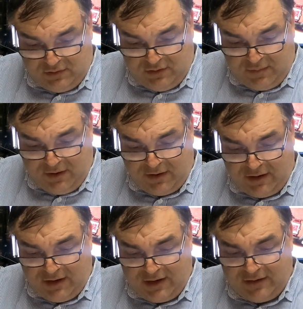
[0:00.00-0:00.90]
Yep,
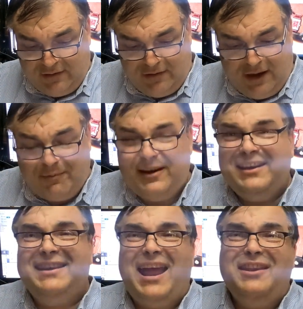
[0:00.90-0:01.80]
okay. How
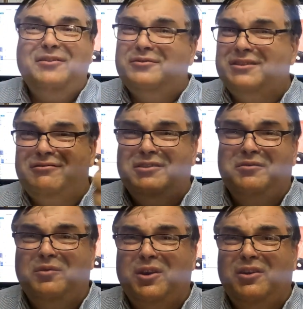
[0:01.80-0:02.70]
many Daniels are in
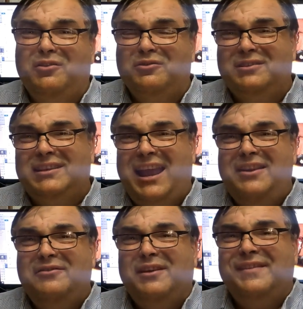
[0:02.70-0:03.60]
the world?
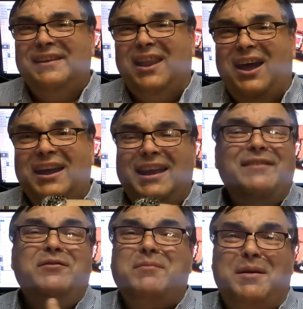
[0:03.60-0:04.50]
Daniel and the line,
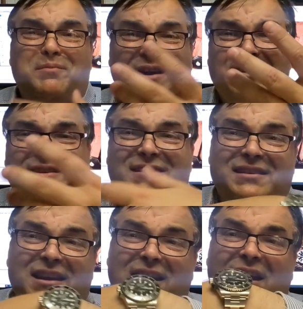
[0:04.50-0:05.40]
even my brothers.